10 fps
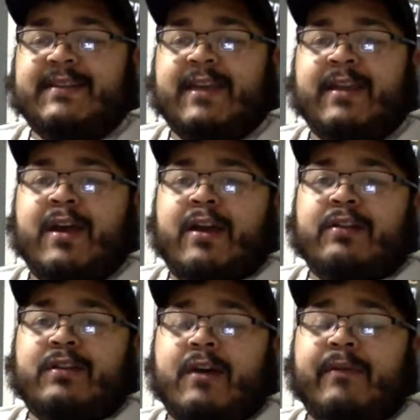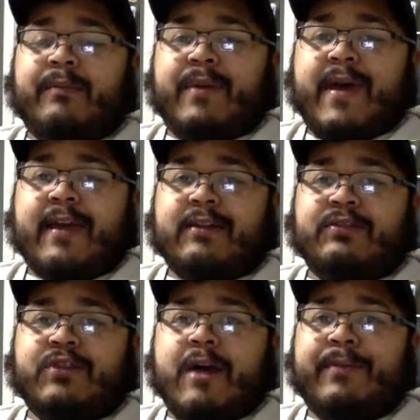Then coming back and
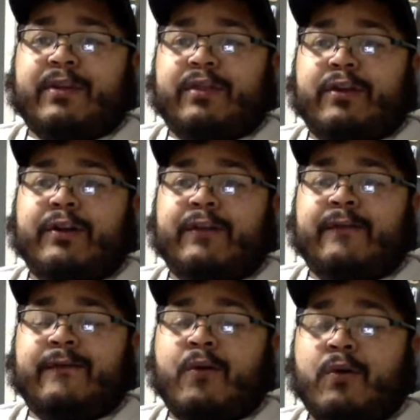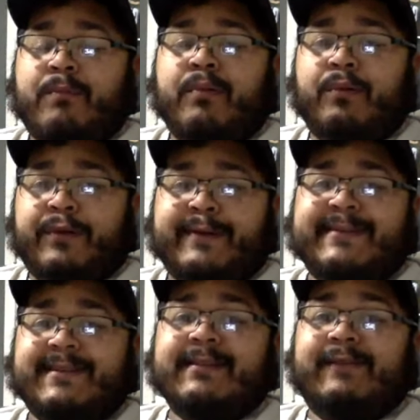dropping 34
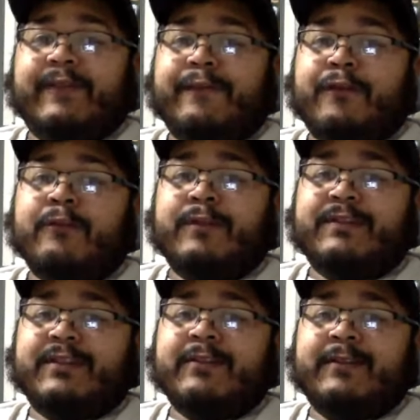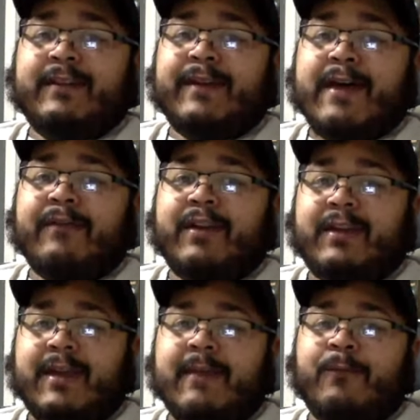points for a return and having
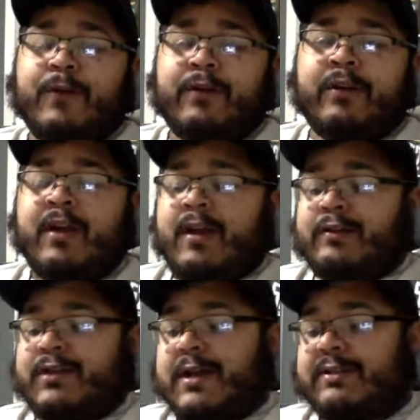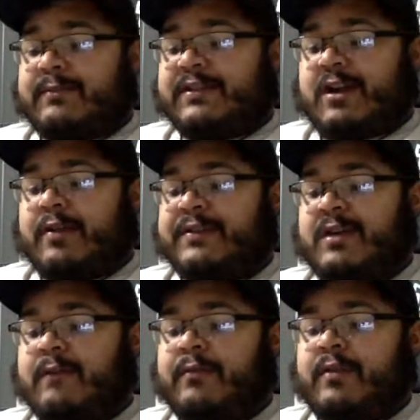a game winner. Josh, I'm going to start
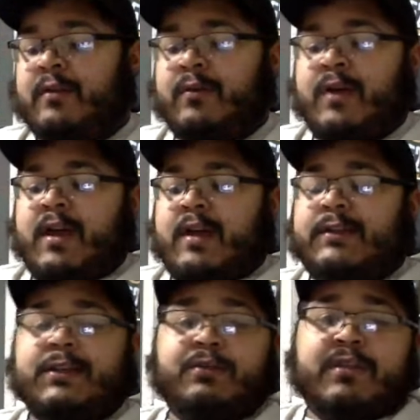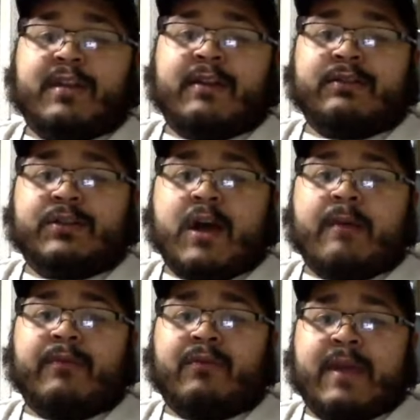this off with you. Do you think
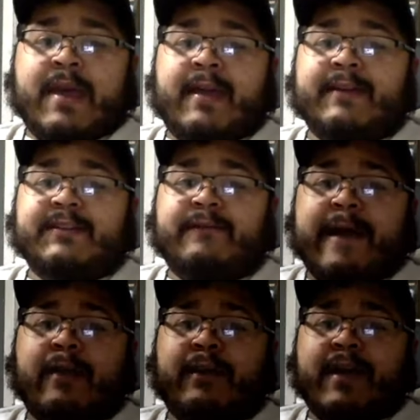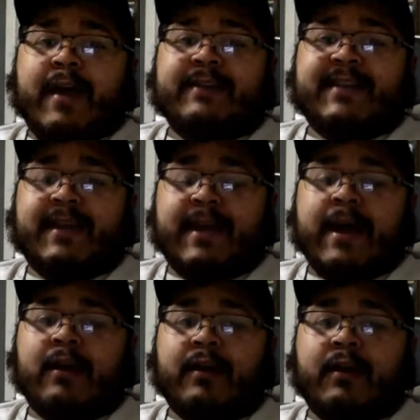Ja Morant has finally got his head
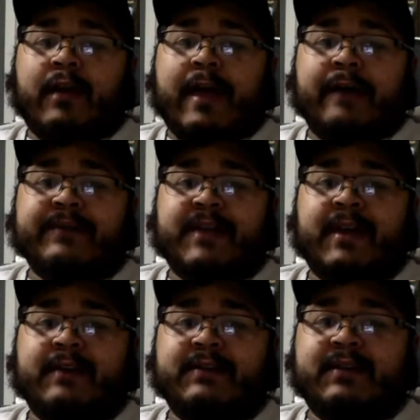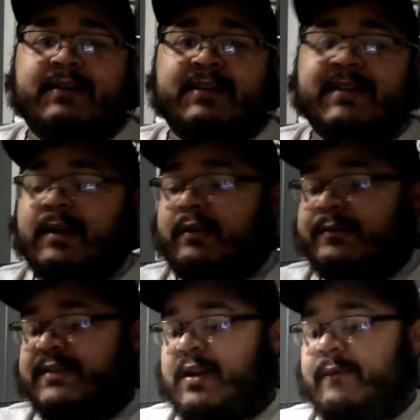out of the clouds and is going to settle
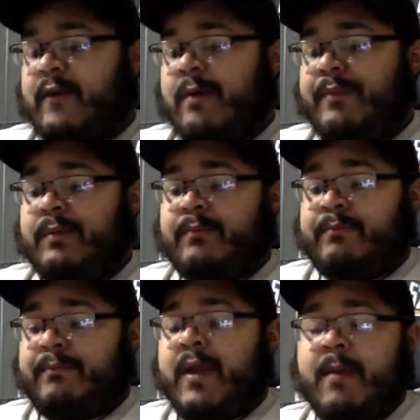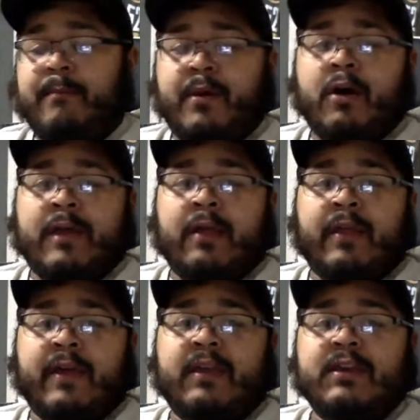himself up and and ball
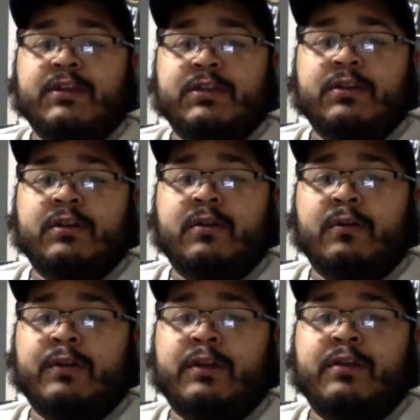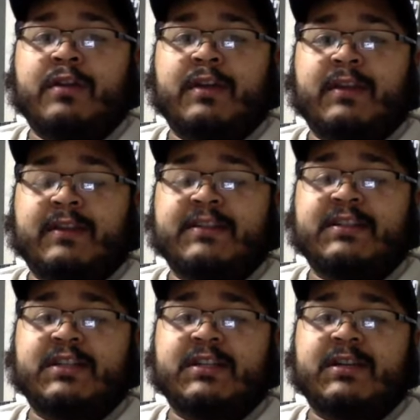out like he should, or do you think
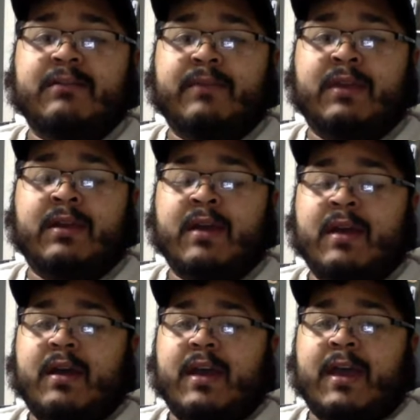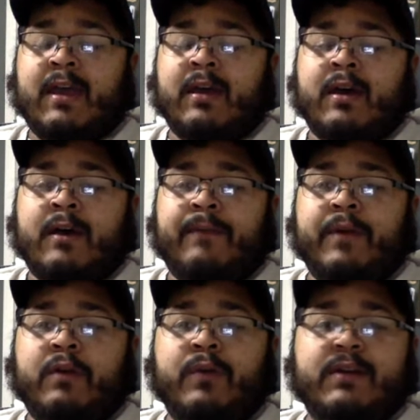this is just going to be a uh,
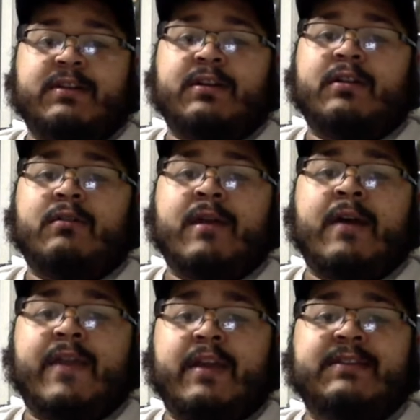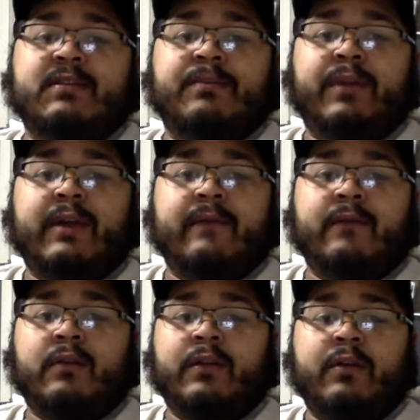a quick turnaround that he's going to play
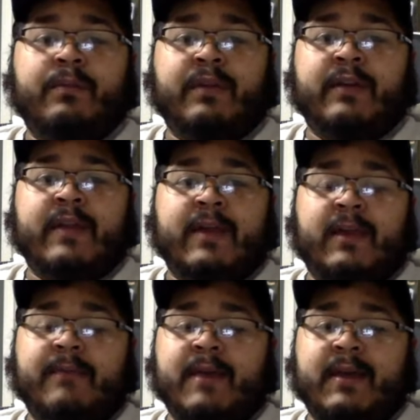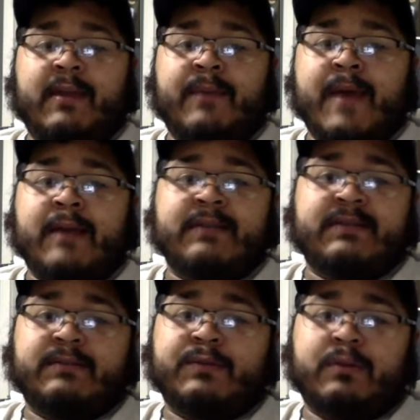for a little bit and then he might get back into
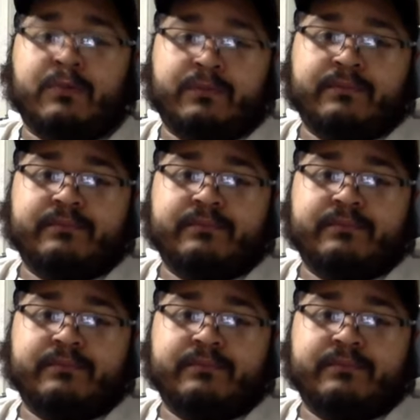some trouble?